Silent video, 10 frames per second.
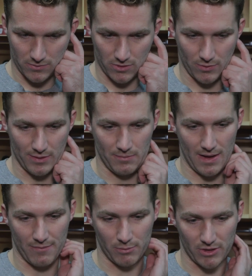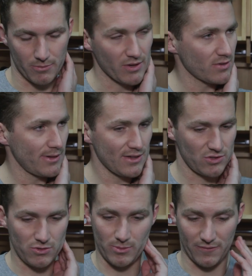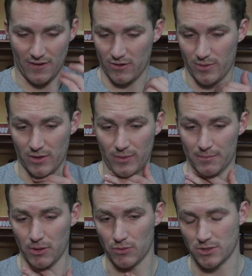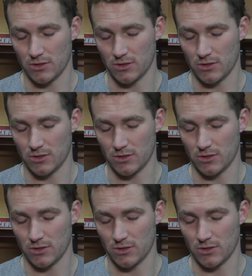we haven't played our best the last two, and we found a way to win both.